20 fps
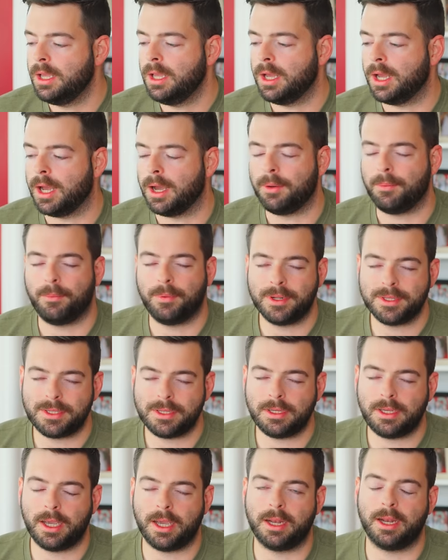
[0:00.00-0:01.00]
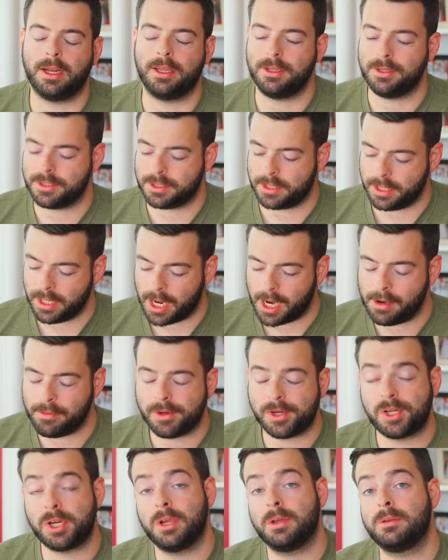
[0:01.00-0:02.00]
Uh, once again, I use the
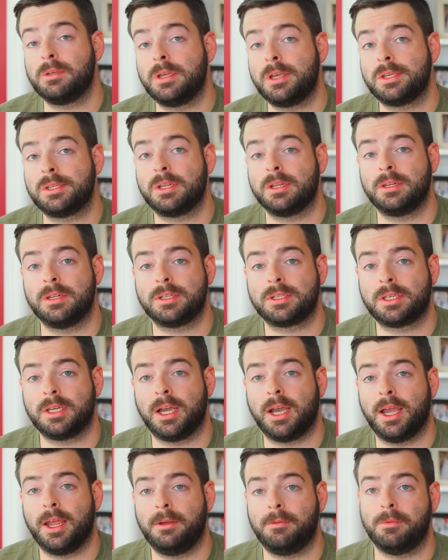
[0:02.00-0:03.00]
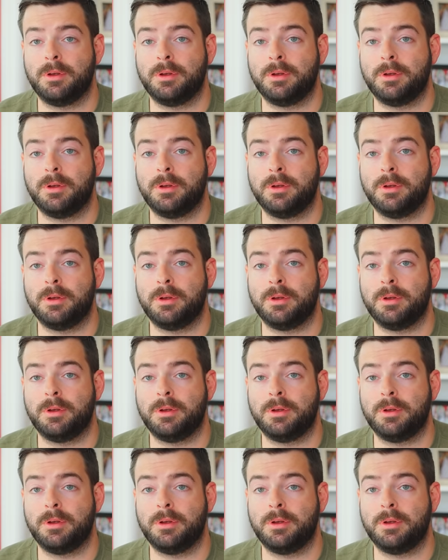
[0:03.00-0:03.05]
Irish ale yeast on this guy,